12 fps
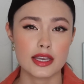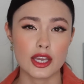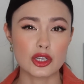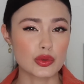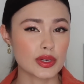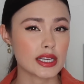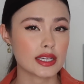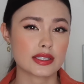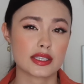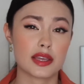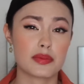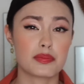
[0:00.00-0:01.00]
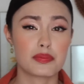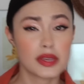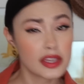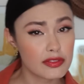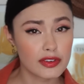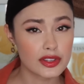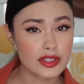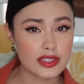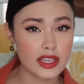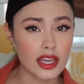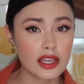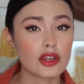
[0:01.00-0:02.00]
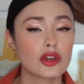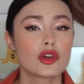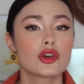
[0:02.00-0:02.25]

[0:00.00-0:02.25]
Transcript: ingredients can be for the skin.